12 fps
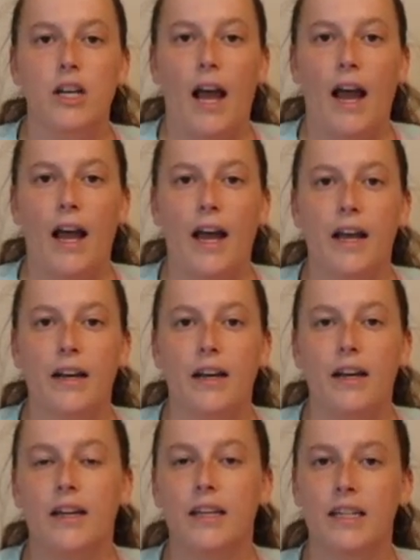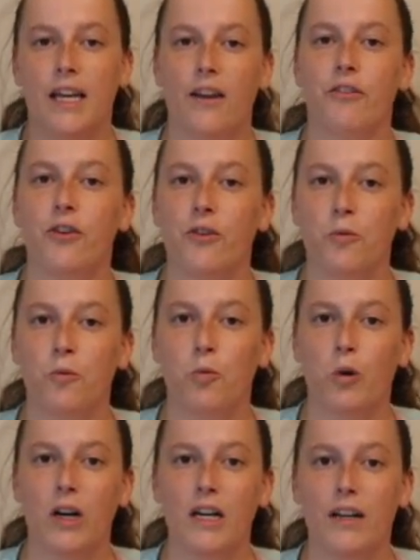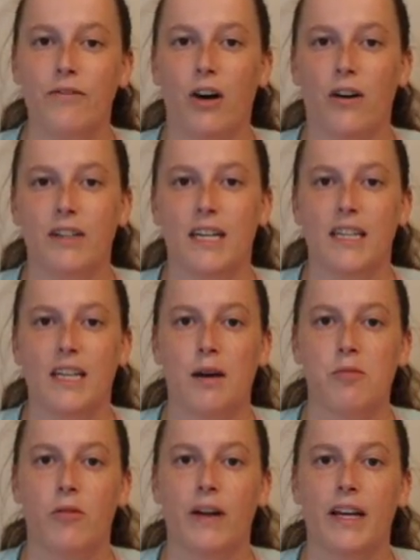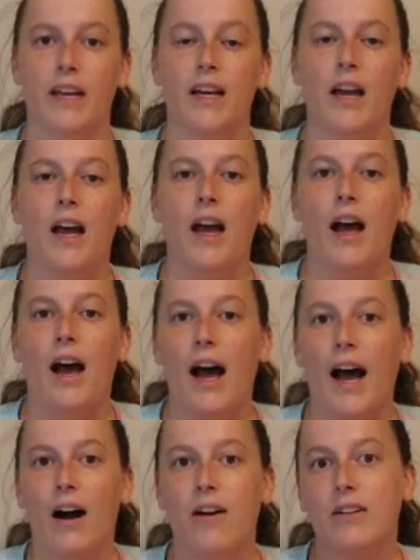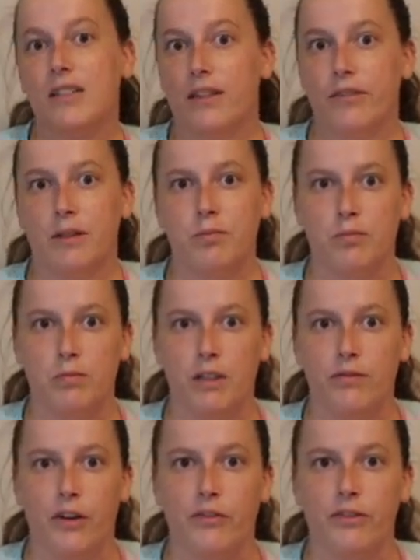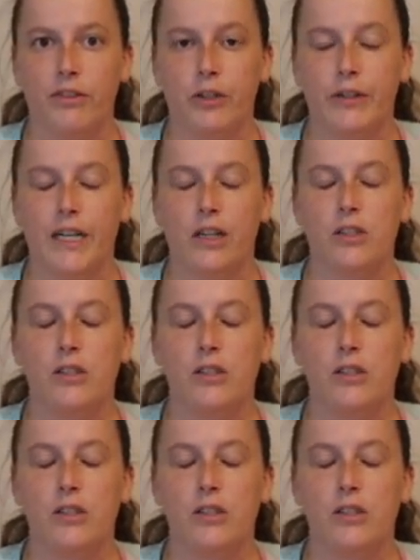And if you weren't involved in it at that point, I'll give a brief overview here.